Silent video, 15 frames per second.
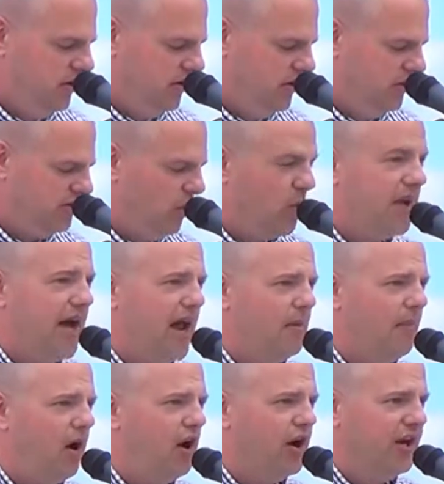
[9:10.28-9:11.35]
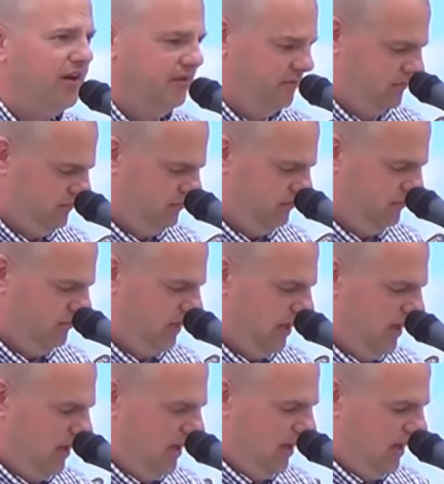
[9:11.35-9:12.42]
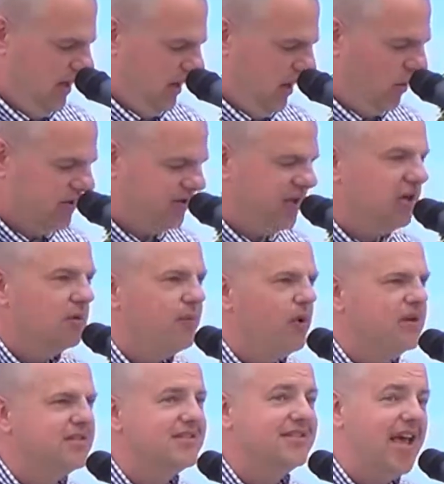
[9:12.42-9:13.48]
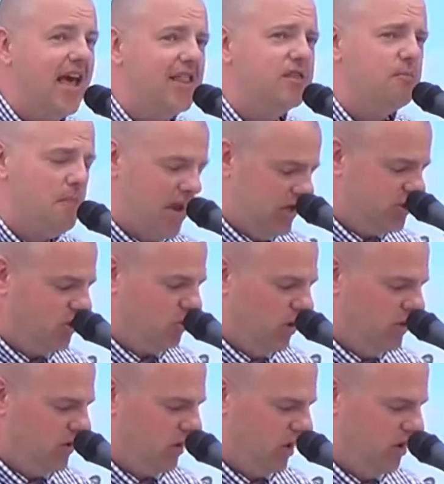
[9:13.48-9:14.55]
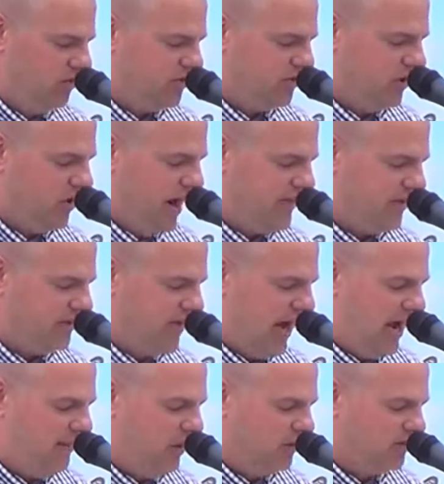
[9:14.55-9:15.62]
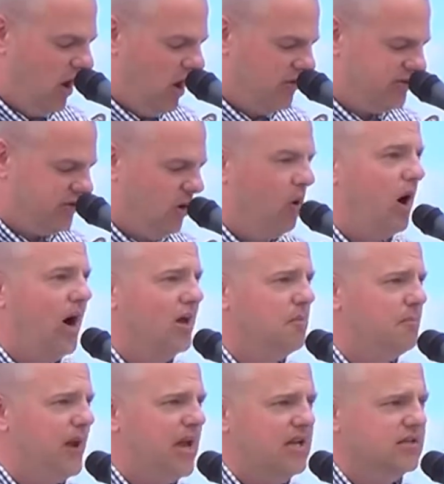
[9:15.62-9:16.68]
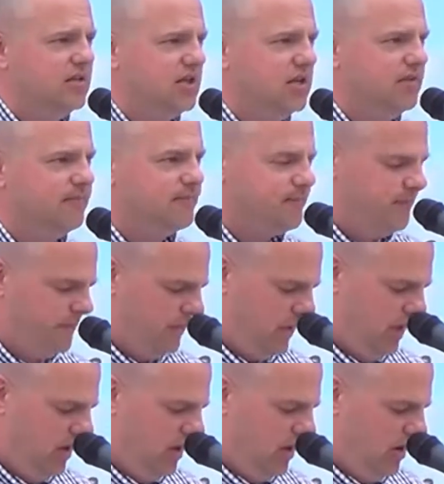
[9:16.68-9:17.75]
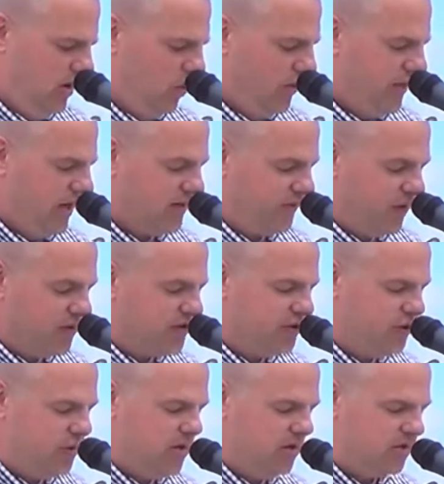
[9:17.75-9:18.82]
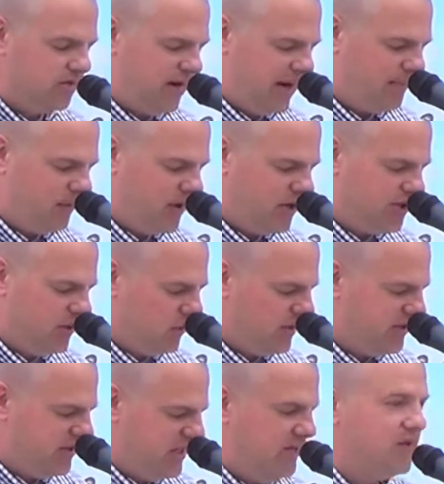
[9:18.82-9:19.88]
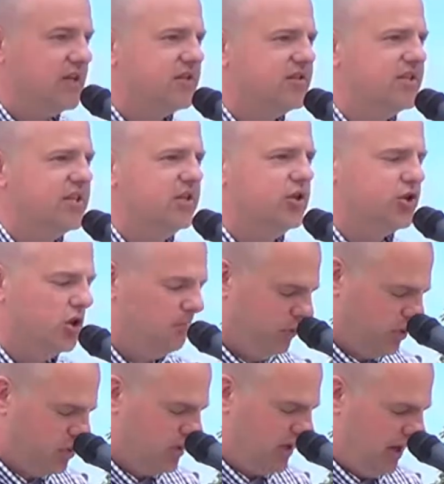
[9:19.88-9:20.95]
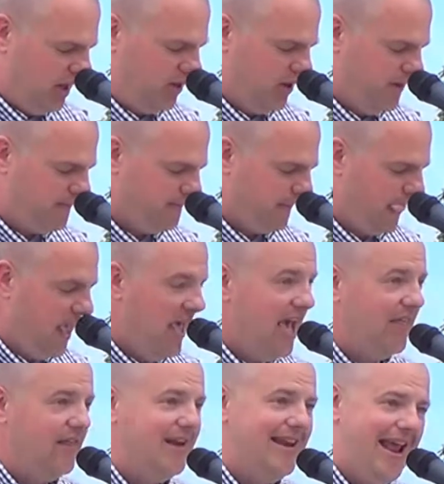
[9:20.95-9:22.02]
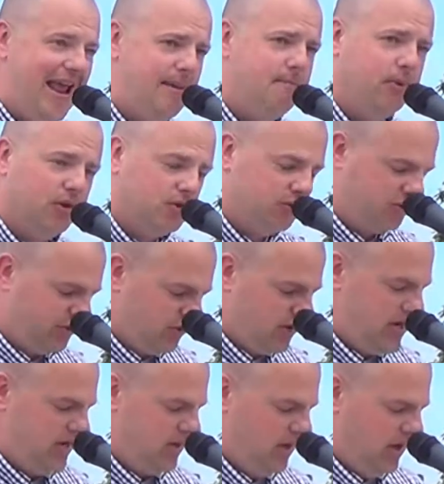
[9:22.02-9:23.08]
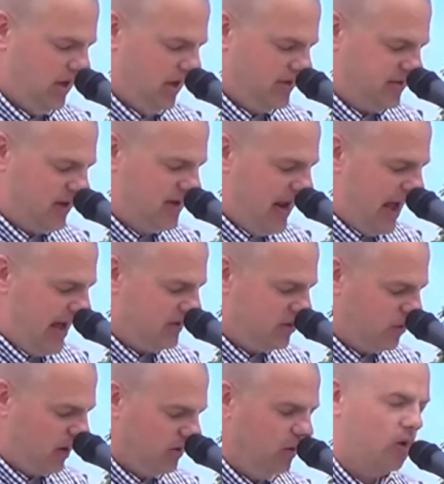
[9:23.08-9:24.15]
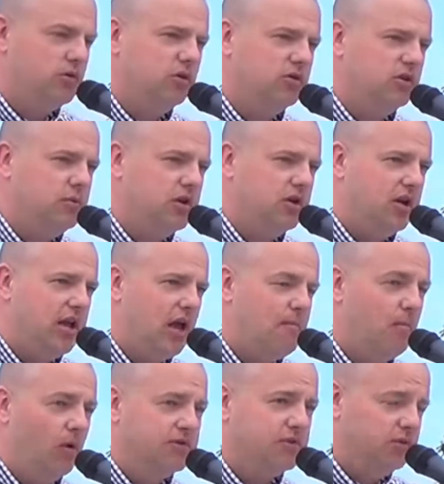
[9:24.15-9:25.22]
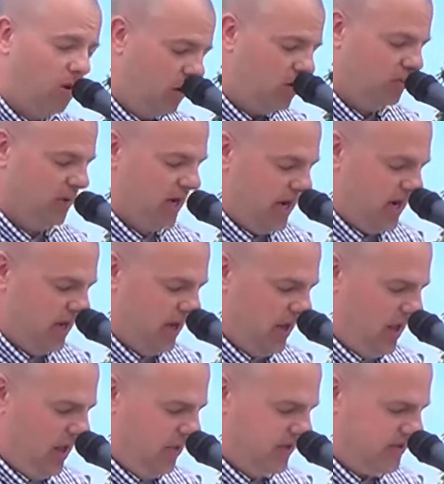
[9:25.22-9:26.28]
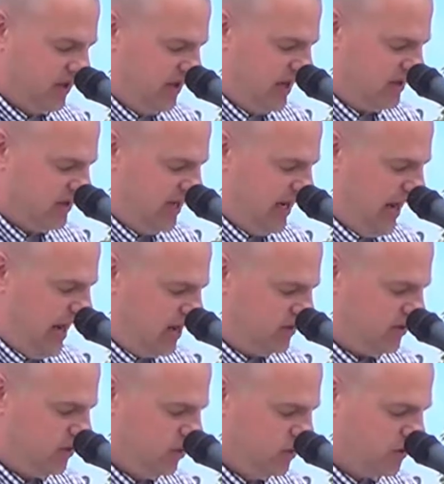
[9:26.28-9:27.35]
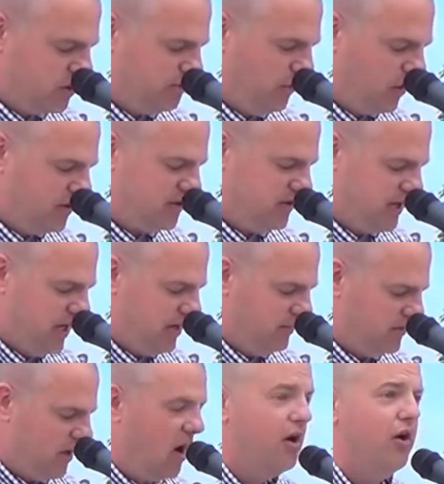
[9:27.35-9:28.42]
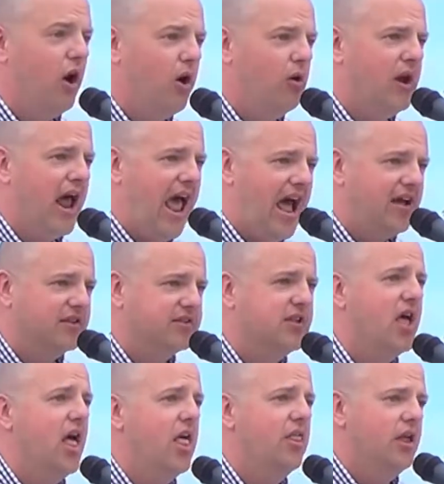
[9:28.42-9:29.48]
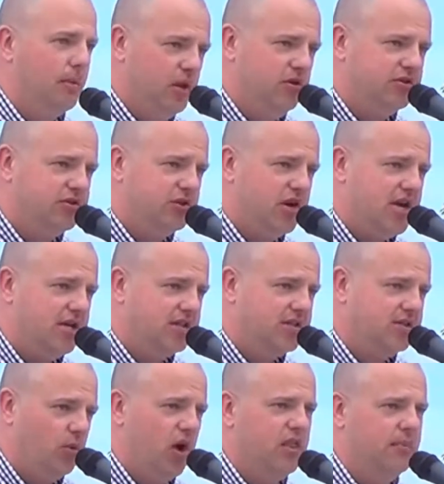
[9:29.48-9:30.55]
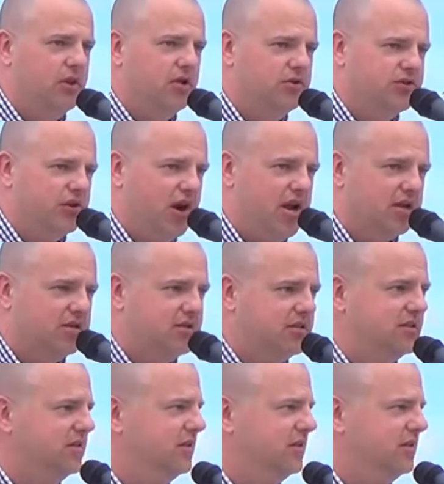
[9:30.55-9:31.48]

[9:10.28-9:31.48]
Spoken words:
So we got a bargain. It was Cedar Point's 10th major roller coaster at the time, and it was also unpainted. Within its first 2 years of operation, it received its signature blue color. And the name Blue Streak is a nod to our local community, and most notably, the Sandusky High School, whose sports teams are known as the Blue Streaks. Where are the Blue Streaks?